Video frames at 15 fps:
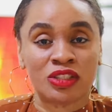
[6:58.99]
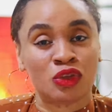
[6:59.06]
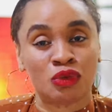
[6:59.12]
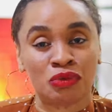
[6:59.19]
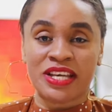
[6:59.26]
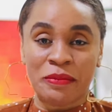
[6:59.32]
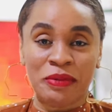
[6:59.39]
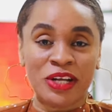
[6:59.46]

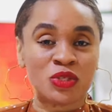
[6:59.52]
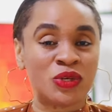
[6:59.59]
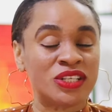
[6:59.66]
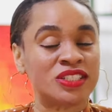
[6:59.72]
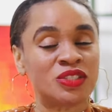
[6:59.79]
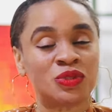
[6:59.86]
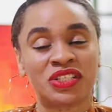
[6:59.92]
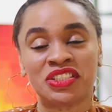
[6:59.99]
December
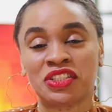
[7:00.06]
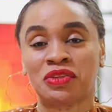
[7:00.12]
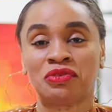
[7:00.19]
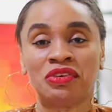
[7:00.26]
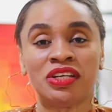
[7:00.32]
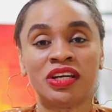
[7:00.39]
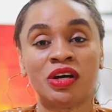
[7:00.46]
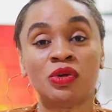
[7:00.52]

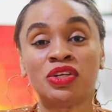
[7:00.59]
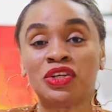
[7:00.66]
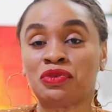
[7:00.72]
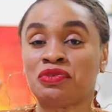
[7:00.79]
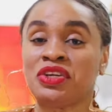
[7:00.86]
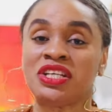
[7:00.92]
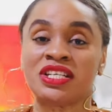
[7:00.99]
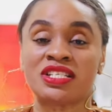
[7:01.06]
2023, there are only
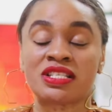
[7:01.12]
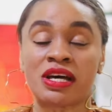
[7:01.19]
3 days